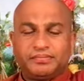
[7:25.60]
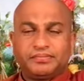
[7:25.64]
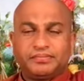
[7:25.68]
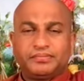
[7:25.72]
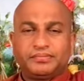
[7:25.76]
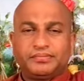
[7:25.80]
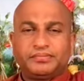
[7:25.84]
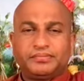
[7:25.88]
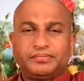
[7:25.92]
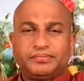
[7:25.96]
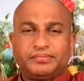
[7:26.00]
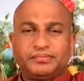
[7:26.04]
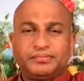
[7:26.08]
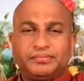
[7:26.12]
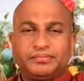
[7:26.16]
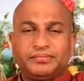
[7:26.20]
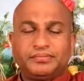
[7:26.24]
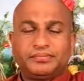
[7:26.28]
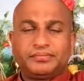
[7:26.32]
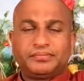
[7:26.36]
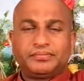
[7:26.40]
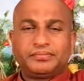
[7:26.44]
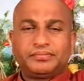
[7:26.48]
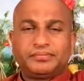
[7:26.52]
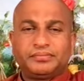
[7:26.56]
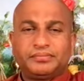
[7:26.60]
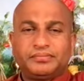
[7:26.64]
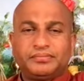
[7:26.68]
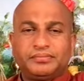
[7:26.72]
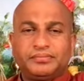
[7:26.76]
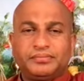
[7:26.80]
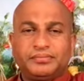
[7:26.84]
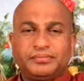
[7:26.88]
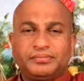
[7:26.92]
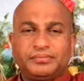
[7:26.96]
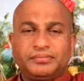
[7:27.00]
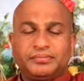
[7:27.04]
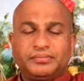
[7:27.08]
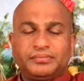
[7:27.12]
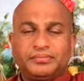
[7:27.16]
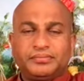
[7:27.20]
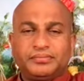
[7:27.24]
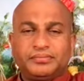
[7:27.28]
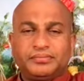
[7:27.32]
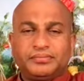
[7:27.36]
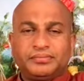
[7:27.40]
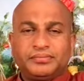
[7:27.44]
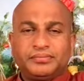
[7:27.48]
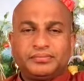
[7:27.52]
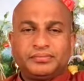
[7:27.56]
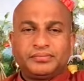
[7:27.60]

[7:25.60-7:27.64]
(silence)